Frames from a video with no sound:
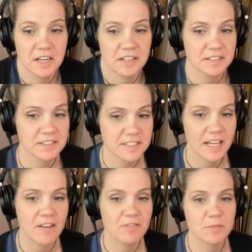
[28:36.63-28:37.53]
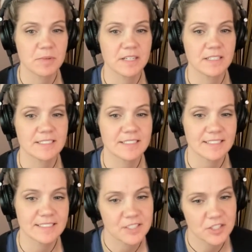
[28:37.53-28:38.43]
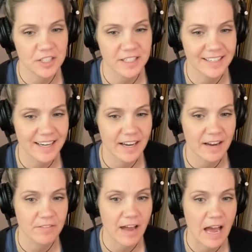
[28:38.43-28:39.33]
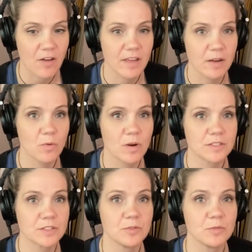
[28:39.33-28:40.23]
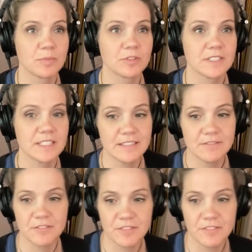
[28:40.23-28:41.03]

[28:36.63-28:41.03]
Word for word: it's everybody's decision of how they want to perceive